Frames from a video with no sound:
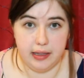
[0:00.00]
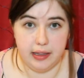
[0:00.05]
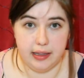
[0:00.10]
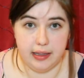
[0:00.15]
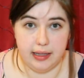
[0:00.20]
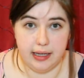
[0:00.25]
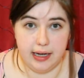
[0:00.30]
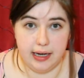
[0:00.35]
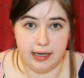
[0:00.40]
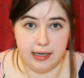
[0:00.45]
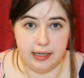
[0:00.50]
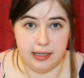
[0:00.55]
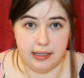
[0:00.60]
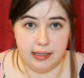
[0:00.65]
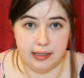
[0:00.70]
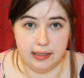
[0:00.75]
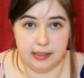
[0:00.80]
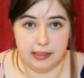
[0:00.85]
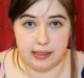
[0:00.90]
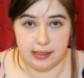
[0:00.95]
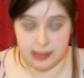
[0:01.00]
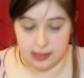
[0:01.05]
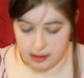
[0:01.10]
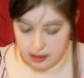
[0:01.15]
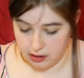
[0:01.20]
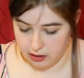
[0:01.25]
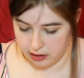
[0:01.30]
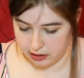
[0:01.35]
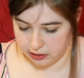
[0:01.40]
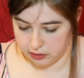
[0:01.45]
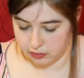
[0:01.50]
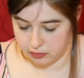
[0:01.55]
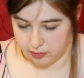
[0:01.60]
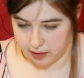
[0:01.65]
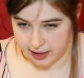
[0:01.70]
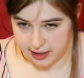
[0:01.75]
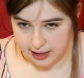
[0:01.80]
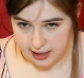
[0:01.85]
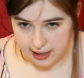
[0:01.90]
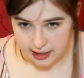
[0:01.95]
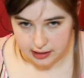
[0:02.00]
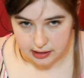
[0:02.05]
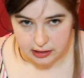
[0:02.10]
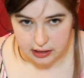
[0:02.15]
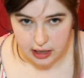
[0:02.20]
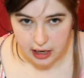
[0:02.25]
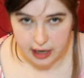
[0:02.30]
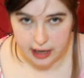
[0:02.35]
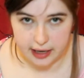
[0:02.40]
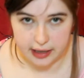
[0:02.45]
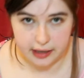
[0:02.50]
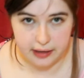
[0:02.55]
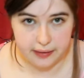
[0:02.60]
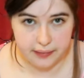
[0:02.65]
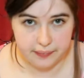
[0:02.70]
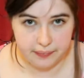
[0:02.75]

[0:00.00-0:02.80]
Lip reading: that is on the right-hand side,